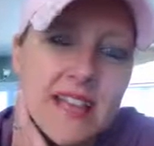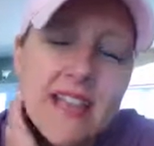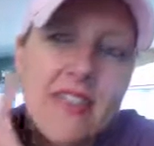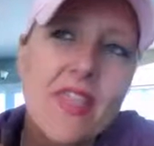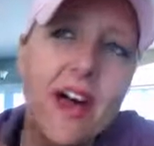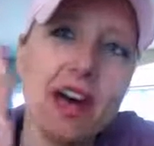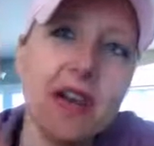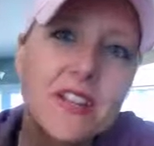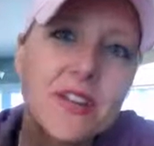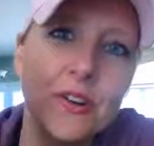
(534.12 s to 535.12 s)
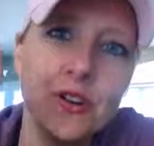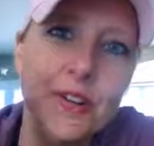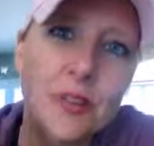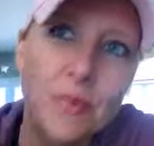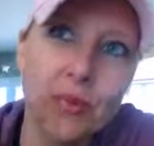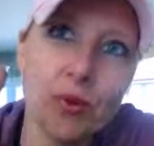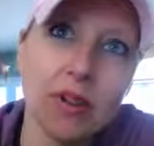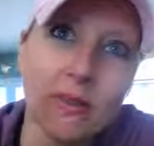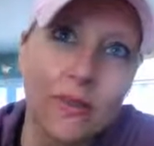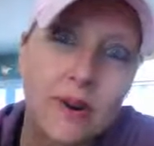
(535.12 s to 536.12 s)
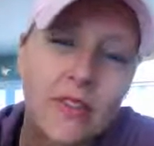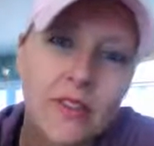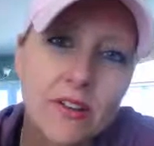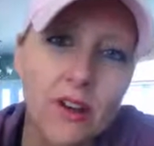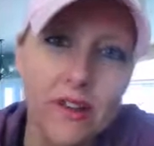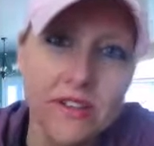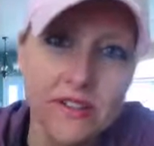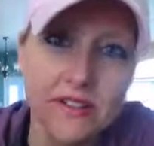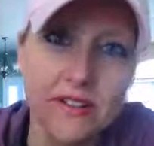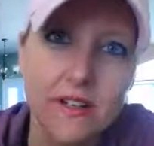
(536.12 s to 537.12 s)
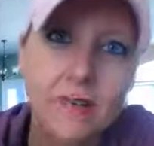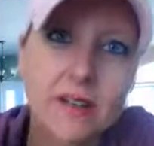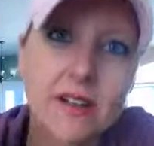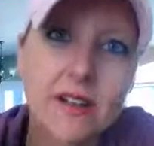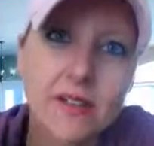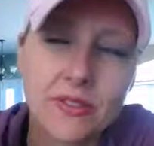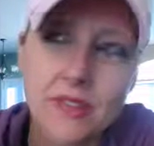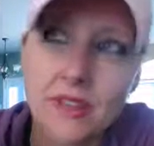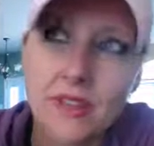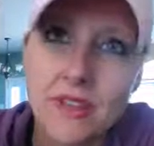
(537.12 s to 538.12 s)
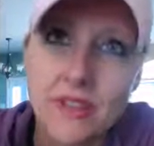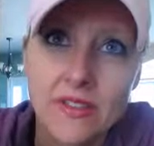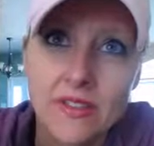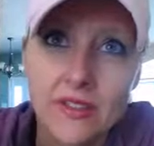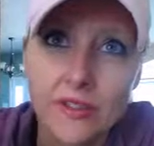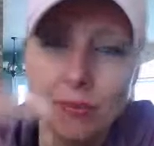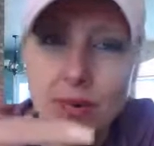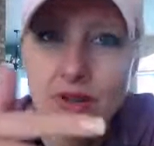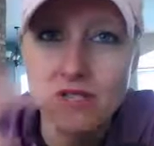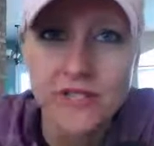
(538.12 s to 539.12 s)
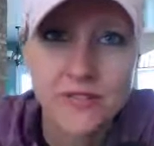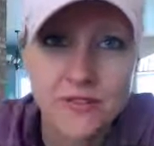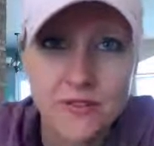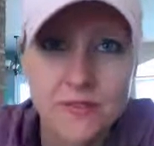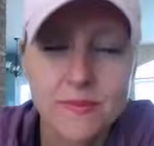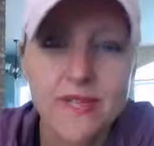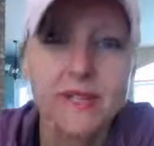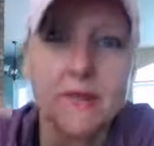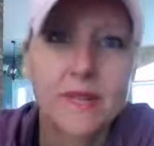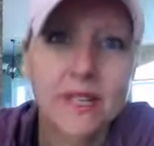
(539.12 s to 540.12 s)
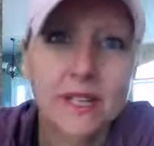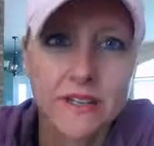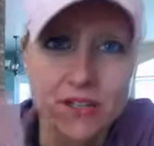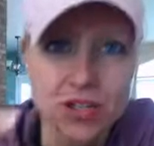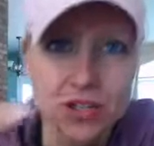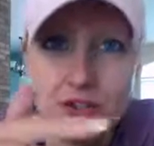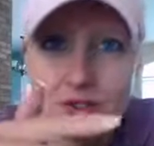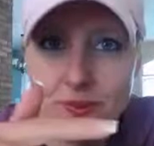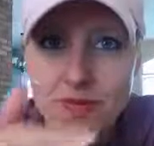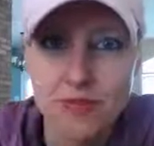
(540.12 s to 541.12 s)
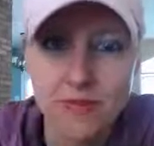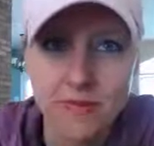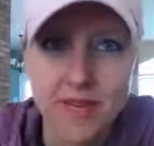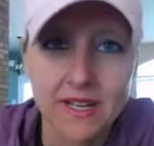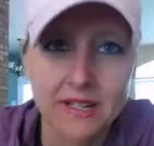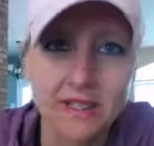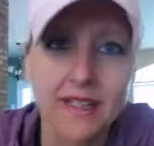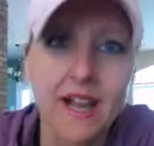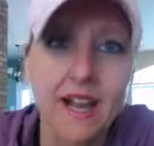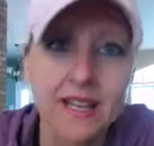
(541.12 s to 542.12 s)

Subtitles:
that turning point where the toxins are coming out, the processed foods being eliminated, the sugars being dramatically cut